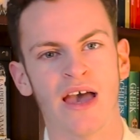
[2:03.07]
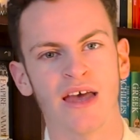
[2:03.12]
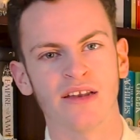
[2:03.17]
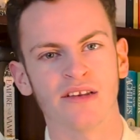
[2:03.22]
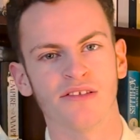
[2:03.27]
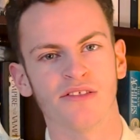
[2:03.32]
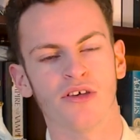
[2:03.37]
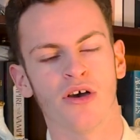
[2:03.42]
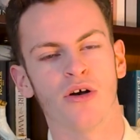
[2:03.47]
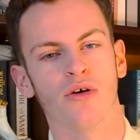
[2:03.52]

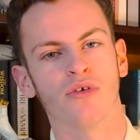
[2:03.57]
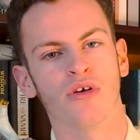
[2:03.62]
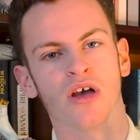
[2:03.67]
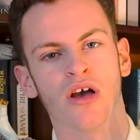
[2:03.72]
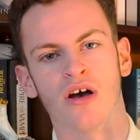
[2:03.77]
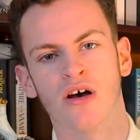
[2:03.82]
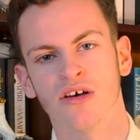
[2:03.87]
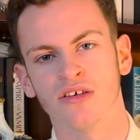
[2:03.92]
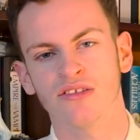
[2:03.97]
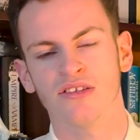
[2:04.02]
and the whole
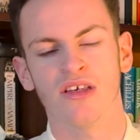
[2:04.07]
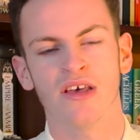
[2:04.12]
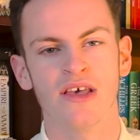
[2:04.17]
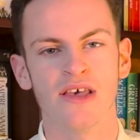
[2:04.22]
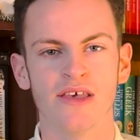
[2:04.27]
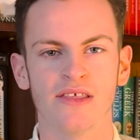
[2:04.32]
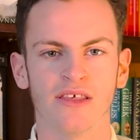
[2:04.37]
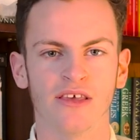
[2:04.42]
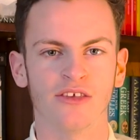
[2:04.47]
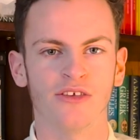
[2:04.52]
cast
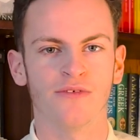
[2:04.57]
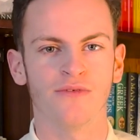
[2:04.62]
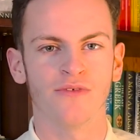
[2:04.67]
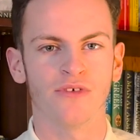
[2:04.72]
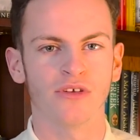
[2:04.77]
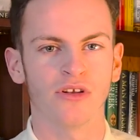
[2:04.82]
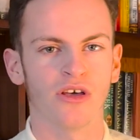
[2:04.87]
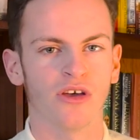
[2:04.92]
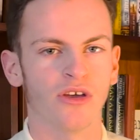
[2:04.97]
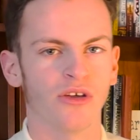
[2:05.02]
that you
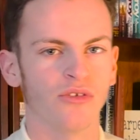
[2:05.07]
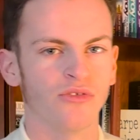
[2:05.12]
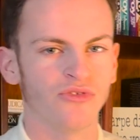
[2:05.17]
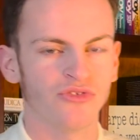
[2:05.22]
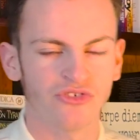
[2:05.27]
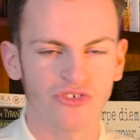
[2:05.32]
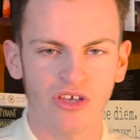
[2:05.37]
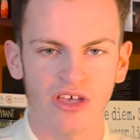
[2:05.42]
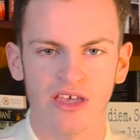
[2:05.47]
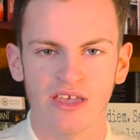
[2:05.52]
follow,
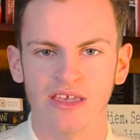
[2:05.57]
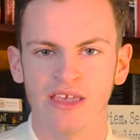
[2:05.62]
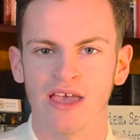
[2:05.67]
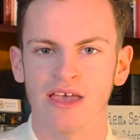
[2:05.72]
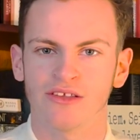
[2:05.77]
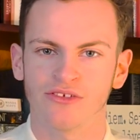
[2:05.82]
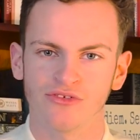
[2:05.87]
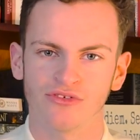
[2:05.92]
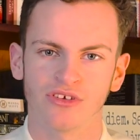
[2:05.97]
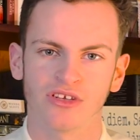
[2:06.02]
Shay,
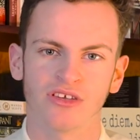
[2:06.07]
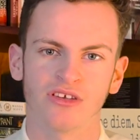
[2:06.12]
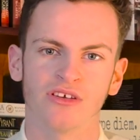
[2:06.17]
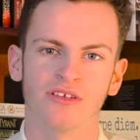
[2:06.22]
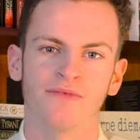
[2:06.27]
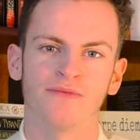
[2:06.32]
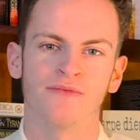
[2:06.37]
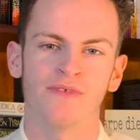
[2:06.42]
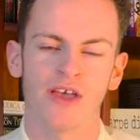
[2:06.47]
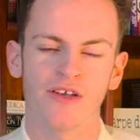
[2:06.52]
Kettrick
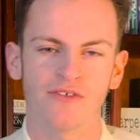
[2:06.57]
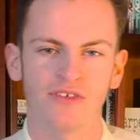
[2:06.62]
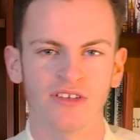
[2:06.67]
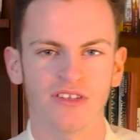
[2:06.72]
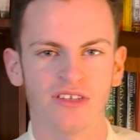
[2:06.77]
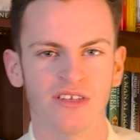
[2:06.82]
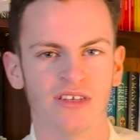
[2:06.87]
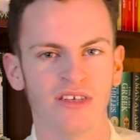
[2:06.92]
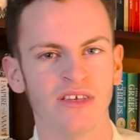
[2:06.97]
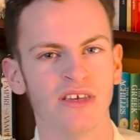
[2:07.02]
and
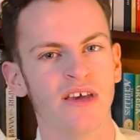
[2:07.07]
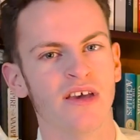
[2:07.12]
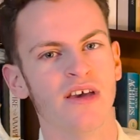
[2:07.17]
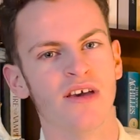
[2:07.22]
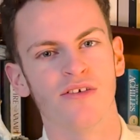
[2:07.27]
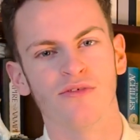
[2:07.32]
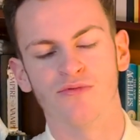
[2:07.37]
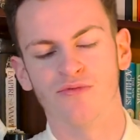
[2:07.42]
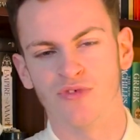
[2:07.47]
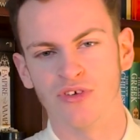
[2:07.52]
Verity,
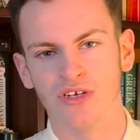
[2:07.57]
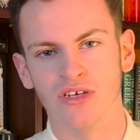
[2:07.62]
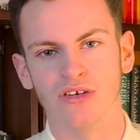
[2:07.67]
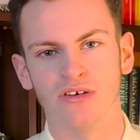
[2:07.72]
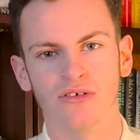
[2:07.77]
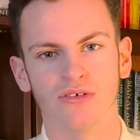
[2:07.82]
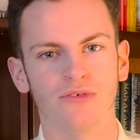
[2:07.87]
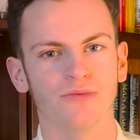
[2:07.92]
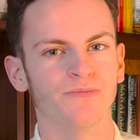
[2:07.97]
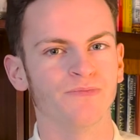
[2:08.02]

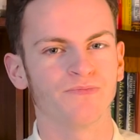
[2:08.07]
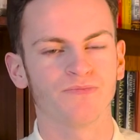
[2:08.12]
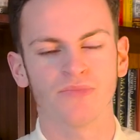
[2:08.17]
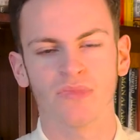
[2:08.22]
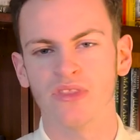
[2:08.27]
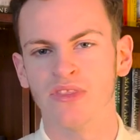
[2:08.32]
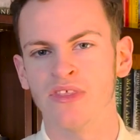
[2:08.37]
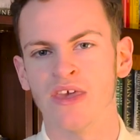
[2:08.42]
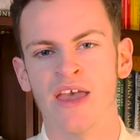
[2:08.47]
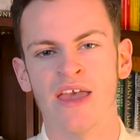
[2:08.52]
Regal,
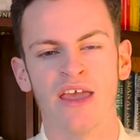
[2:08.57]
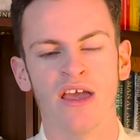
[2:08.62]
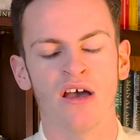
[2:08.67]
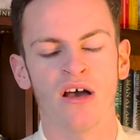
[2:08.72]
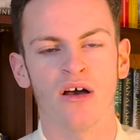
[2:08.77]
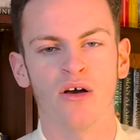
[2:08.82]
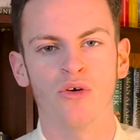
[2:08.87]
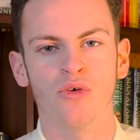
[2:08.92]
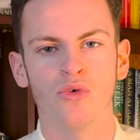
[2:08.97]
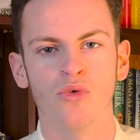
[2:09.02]
they
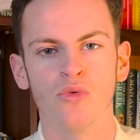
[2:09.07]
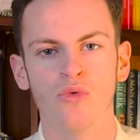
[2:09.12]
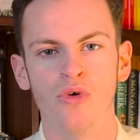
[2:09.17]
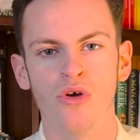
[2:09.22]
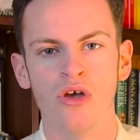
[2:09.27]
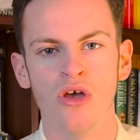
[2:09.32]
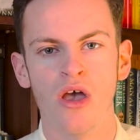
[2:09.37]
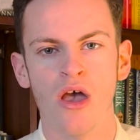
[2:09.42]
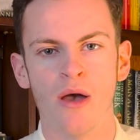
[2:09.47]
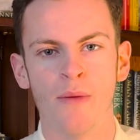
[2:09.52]
are all
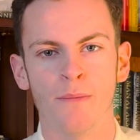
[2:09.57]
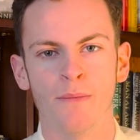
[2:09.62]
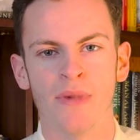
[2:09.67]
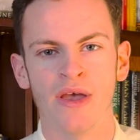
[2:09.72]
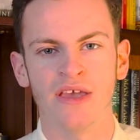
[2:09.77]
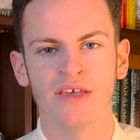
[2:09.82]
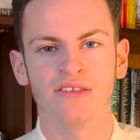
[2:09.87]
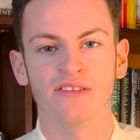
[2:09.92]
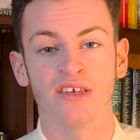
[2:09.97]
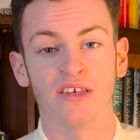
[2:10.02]

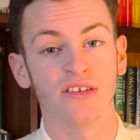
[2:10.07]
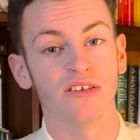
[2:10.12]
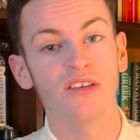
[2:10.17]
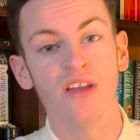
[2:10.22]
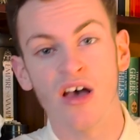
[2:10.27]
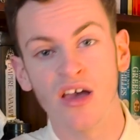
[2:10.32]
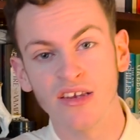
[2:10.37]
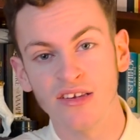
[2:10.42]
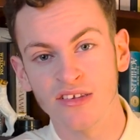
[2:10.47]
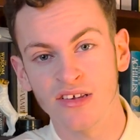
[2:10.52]
amazing.
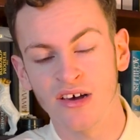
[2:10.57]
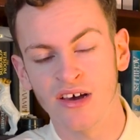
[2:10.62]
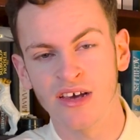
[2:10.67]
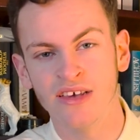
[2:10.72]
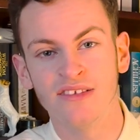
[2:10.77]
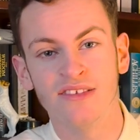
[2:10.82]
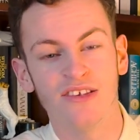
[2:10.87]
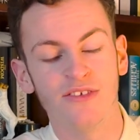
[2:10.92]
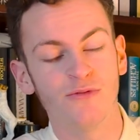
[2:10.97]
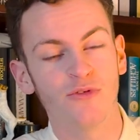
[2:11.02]
Night
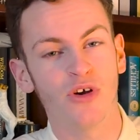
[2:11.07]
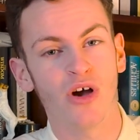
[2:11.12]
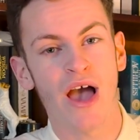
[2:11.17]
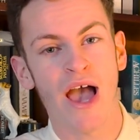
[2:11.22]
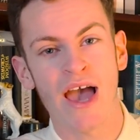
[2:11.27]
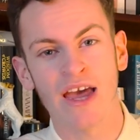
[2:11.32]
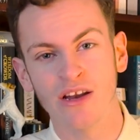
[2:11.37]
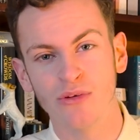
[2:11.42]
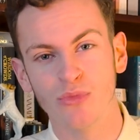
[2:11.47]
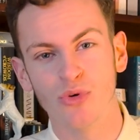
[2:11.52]
Eyes, you've got
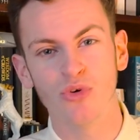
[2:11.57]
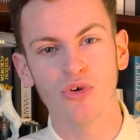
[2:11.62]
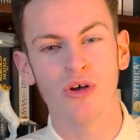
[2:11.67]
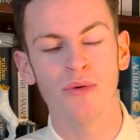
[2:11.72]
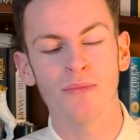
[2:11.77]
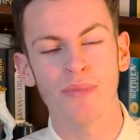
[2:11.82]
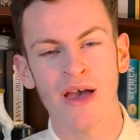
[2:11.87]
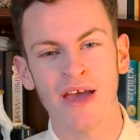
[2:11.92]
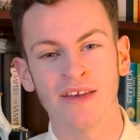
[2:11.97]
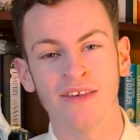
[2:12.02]
animal
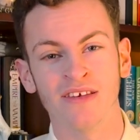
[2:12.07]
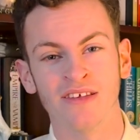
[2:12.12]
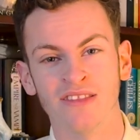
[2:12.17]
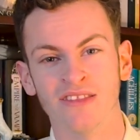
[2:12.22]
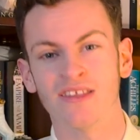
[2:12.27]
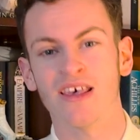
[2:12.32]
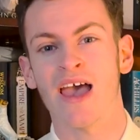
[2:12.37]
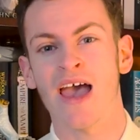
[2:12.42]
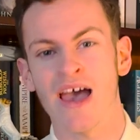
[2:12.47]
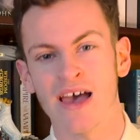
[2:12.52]

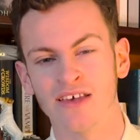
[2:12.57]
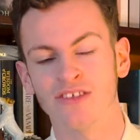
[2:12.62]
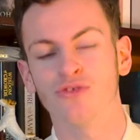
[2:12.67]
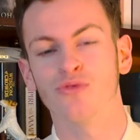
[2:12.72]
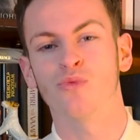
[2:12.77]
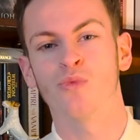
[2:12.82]
companions as